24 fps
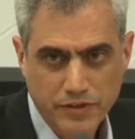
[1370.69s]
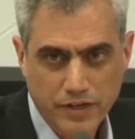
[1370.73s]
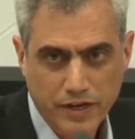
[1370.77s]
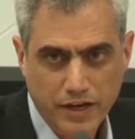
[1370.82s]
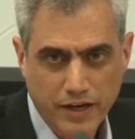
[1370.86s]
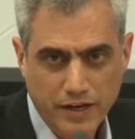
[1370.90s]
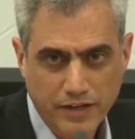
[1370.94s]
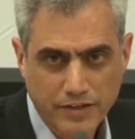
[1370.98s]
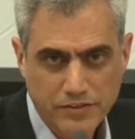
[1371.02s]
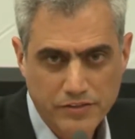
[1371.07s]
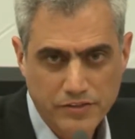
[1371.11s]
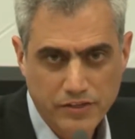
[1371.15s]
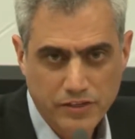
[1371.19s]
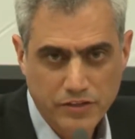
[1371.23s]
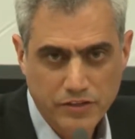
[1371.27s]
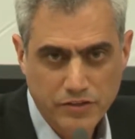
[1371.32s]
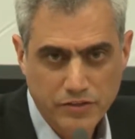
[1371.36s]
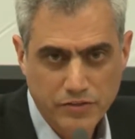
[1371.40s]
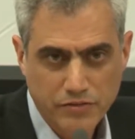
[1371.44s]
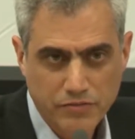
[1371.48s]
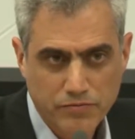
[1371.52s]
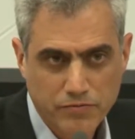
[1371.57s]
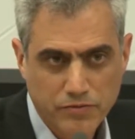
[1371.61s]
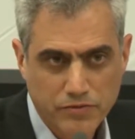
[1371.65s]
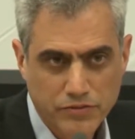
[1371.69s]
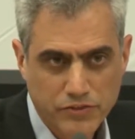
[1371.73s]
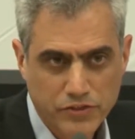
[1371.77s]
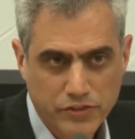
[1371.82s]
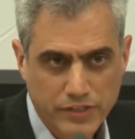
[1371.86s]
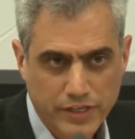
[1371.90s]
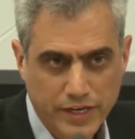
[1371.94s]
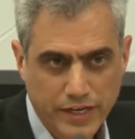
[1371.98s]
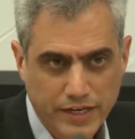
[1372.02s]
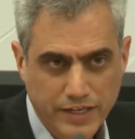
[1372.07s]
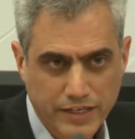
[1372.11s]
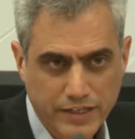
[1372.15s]
It's a cure for
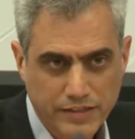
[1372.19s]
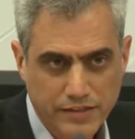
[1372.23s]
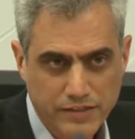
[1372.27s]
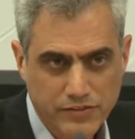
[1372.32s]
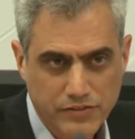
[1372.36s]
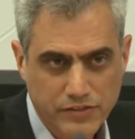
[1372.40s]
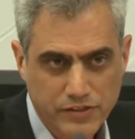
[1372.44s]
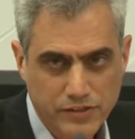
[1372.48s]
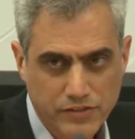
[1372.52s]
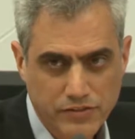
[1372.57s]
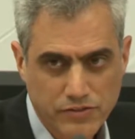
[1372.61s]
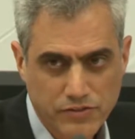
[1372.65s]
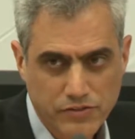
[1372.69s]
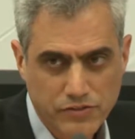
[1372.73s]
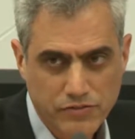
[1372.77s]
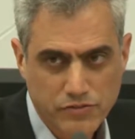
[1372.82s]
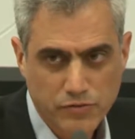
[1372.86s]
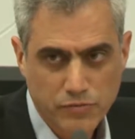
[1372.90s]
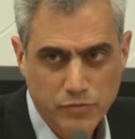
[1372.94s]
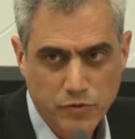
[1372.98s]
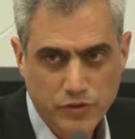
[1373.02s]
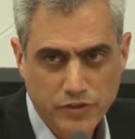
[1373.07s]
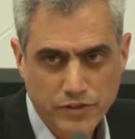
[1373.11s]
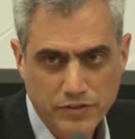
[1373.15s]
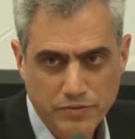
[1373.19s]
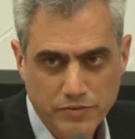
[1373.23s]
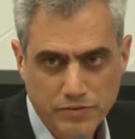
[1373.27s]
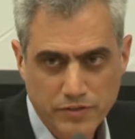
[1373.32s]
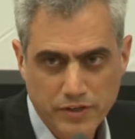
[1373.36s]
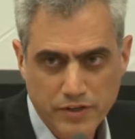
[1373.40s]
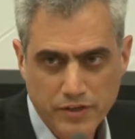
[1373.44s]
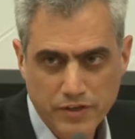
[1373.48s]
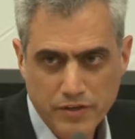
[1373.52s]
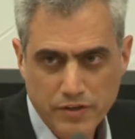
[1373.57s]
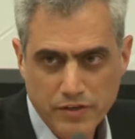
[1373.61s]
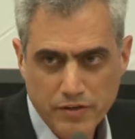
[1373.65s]
genetic diseases, so
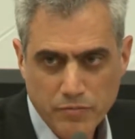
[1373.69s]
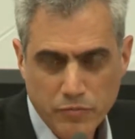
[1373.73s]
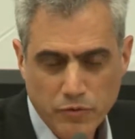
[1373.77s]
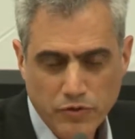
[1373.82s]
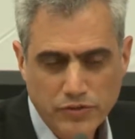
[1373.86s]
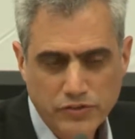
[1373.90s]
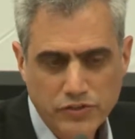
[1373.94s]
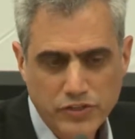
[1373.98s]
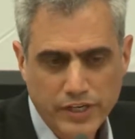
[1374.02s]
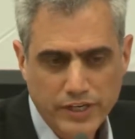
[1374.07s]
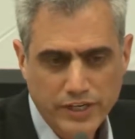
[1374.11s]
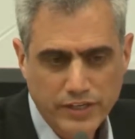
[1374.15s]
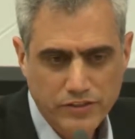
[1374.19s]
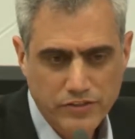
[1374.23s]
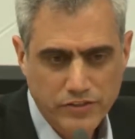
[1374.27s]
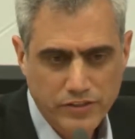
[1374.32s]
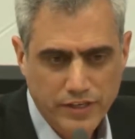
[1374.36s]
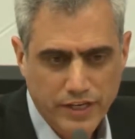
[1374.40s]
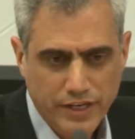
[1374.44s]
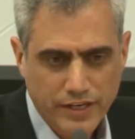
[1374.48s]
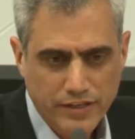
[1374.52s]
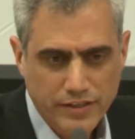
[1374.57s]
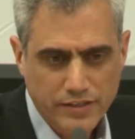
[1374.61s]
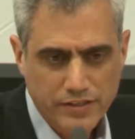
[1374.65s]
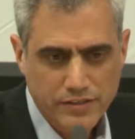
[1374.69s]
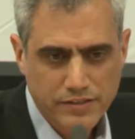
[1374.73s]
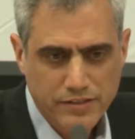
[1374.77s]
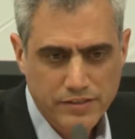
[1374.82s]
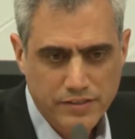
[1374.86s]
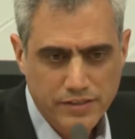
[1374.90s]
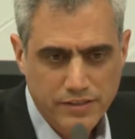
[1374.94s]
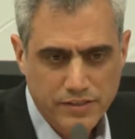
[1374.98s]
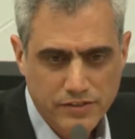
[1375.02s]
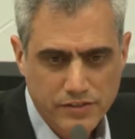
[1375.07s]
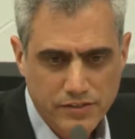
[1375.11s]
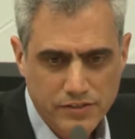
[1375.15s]
monogenic genetic
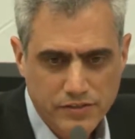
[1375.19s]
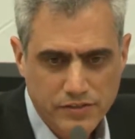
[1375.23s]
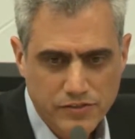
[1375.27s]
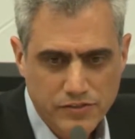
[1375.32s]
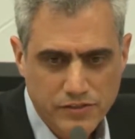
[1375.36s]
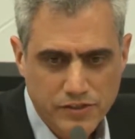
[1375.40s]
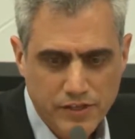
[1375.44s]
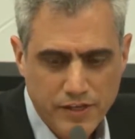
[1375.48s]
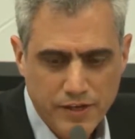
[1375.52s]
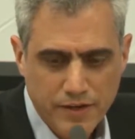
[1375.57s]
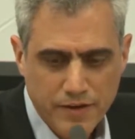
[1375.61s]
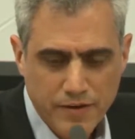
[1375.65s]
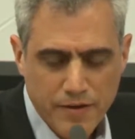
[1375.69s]
diseases.